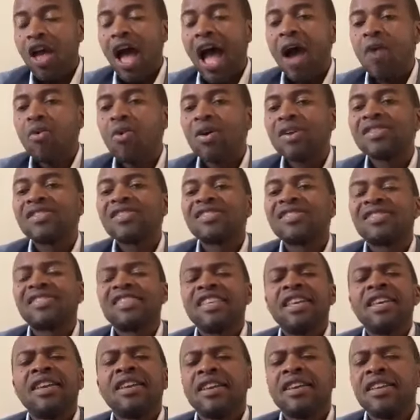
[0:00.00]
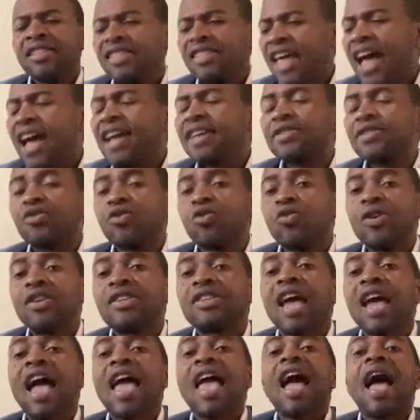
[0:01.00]
I was seeing that
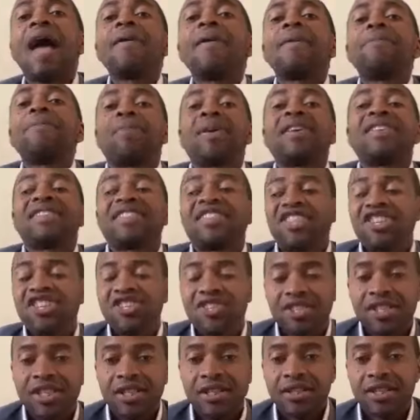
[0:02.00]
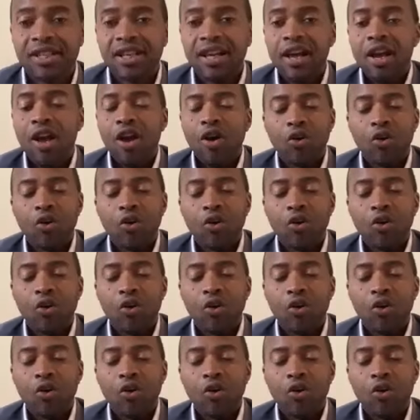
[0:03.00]
which I petitioned